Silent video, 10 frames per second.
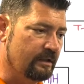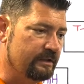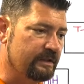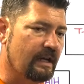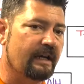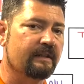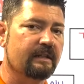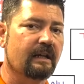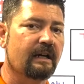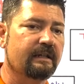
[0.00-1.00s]
untied the
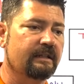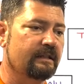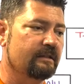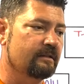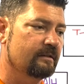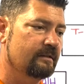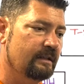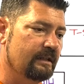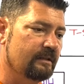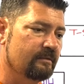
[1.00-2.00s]
knot
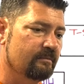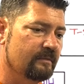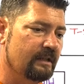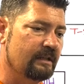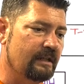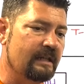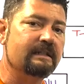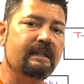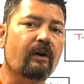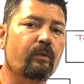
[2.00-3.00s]

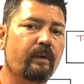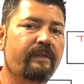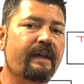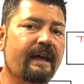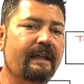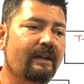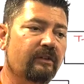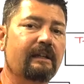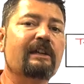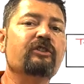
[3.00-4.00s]
and dealt with that as
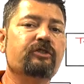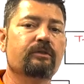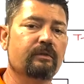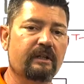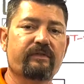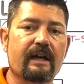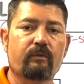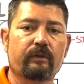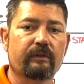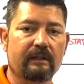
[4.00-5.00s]
an issue, if that
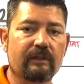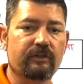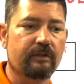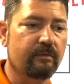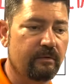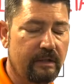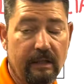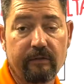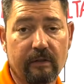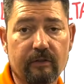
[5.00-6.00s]
was an issue. It
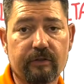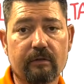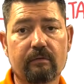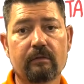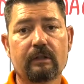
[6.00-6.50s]
is an issue.